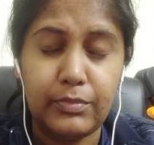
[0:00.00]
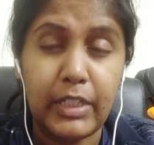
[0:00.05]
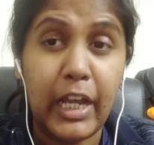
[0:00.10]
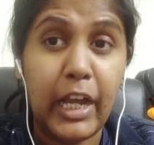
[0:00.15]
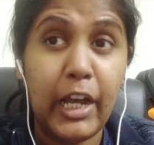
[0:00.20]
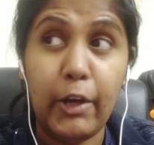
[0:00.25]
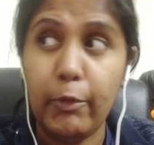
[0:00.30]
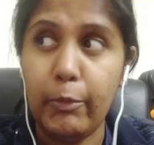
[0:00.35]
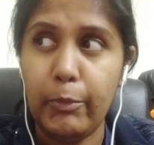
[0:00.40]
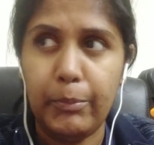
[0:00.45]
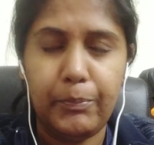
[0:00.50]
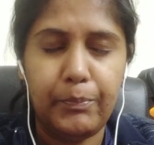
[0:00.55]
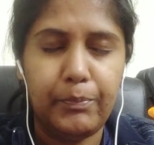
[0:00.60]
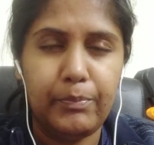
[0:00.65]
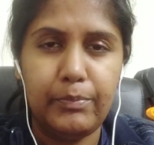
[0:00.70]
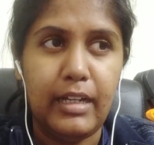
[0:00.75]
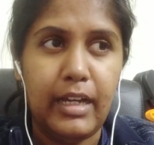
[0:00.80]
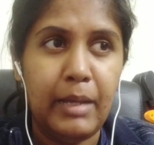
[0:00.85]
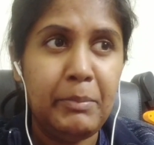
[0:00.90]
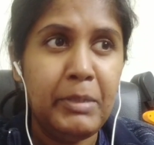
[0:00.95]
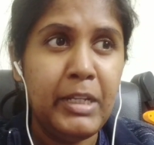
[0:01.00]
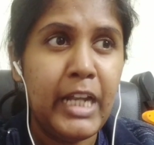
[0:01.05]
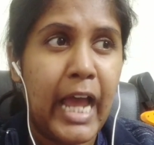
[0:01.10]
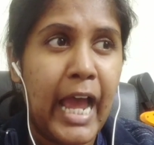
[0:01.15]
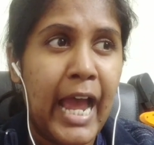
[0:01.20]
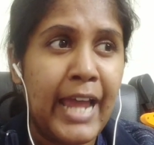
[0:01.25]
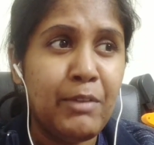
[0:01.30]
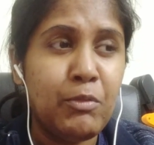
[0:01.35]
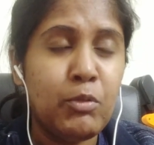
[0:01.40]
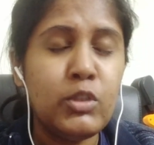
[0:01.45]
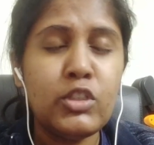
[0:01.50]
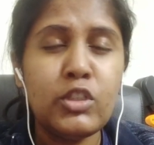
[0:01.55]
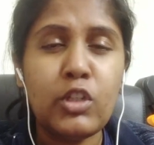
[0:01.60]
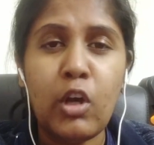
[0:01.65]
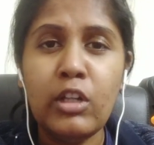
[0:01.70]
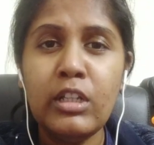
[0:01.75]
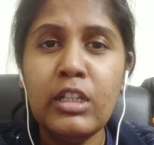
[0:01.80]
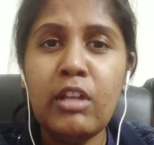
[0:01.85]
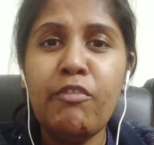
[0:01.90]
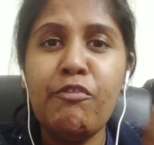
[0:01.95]
How? I mean, I was
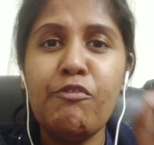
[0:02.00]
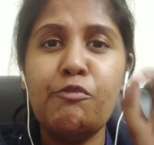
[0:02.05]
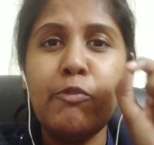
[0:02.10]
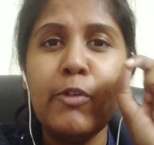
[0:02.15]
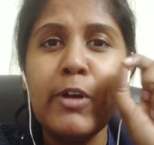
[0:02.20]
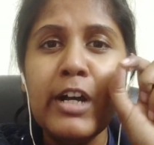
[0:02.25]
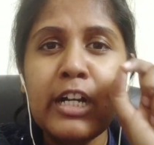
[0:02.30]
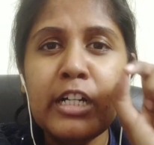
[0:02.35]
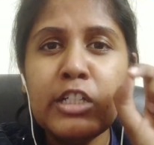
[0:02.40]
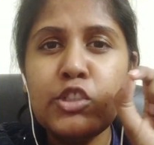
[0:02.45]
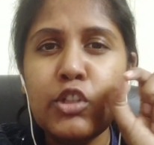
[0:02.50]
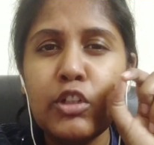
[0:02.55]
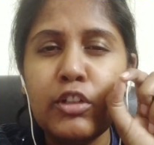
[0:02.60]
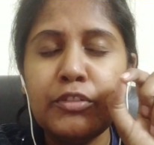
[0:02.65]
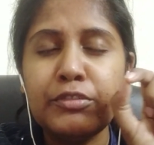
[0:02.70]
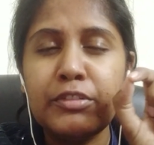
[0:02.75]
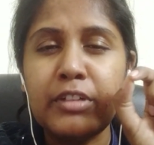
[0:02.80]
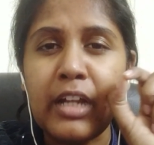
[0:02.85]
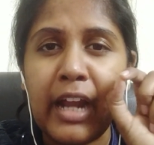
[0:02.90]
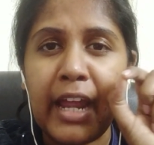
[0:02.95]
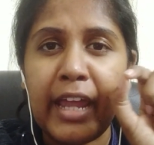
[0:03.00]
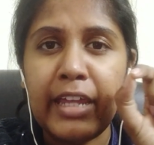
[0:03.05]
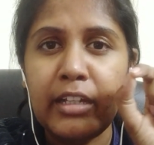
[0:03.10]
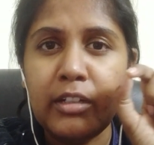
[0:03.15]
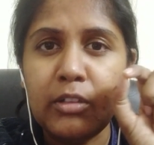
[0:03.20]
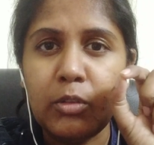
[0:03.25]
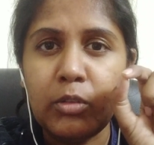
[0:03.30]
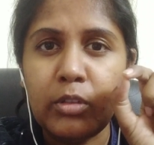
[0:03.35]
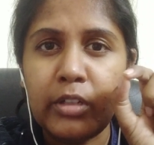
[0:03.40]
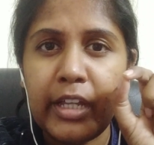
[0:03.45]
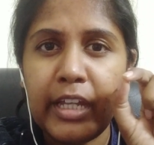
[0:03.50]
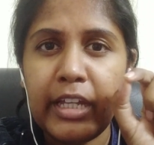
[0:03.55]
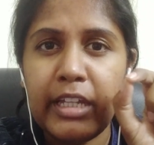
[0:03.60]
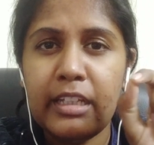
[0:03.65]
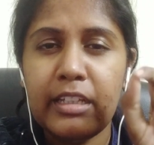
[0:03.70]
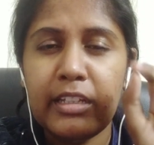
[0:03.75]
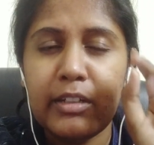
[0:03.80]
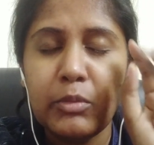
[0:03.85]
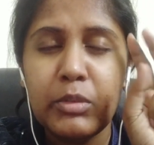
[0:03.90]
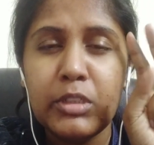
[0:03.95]
on the verge of crying, okay?
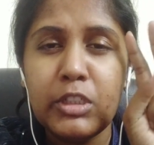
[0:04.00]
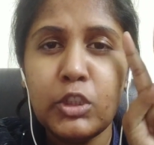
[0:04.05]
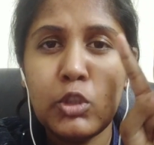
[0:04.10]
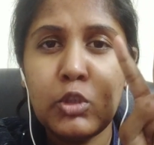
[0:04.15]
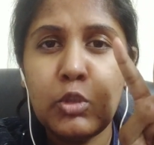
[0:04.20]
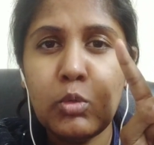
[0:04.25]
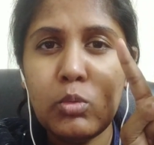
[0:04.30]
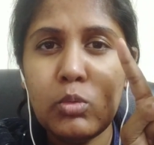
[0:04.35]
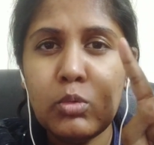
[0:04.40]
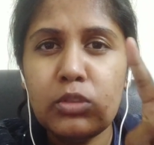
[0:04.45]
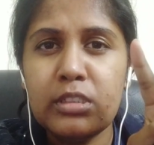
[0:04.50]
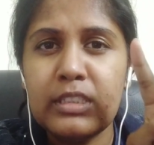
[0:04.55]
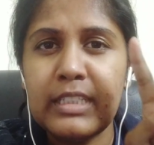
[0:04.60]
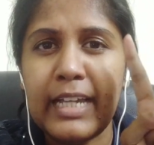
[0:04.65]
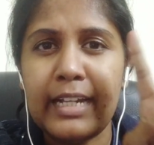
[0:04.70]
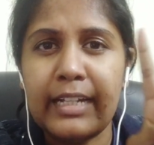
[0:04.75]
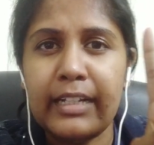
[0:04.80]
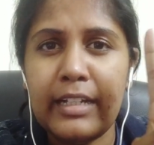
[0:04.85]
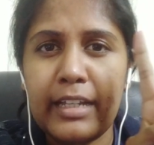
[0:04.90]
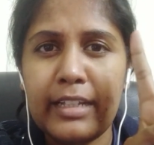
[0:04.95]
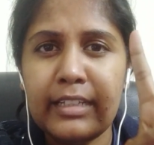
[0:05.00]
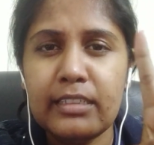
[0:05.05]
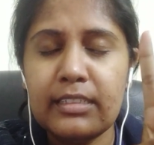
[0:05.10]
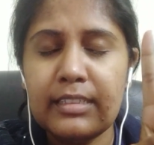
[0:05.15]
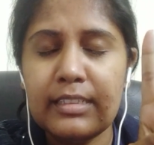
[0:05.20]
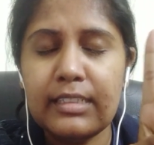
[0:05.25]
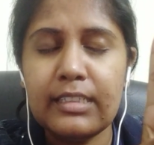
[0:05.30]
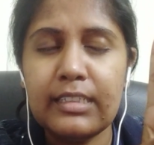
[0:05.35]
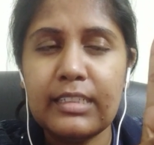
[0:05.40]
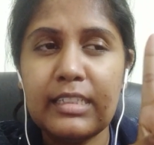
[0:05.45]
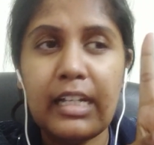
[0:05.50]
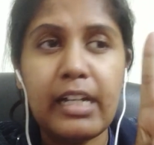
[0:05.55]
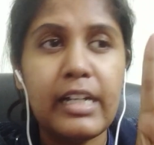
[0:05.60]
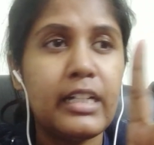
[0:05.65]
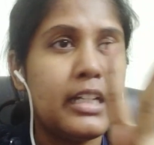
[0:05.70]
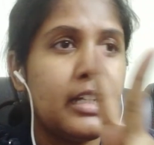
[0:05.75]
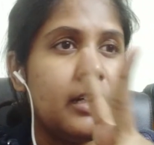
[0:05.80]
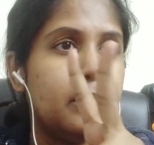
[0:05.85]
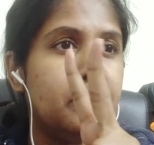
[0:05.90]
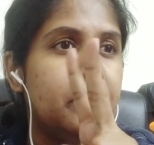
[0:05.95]
There were two sentences
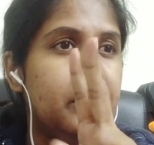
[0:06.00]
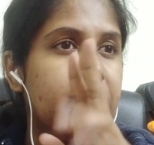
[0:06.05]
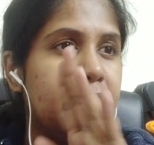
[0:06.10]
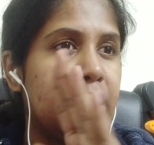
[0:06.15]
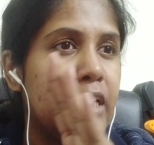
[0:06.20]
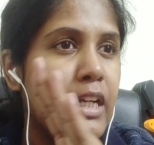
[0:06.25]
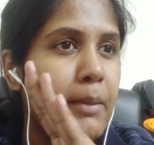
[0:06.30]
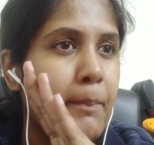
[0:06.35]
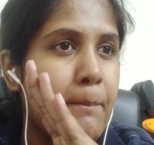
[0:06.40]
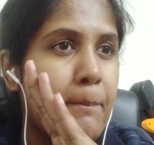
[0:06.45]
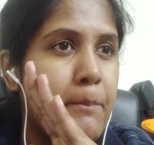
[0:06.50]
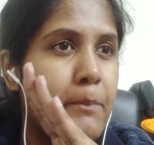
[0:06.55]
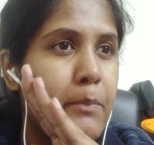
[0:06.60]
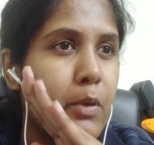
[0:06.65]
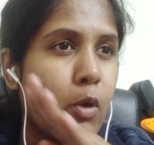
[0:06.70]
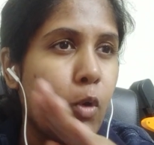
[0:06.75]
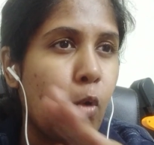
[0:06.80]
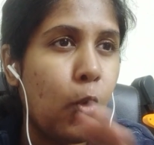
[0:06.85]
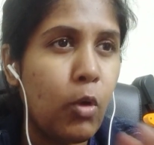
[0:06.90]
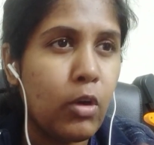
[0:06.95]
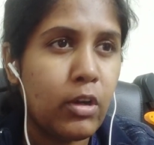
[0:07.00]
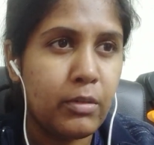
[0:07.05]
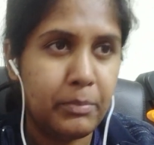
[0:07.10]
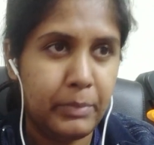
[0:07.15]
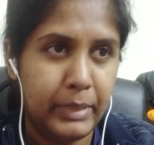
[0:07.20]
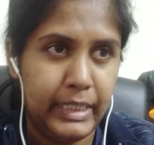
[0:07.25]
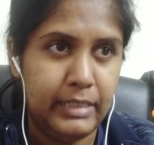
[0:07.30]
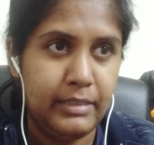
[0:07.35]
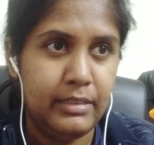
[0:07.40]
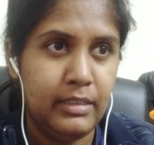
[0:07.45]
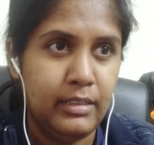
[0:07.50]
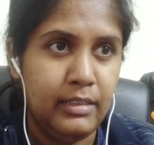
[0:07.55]
that completely broke me.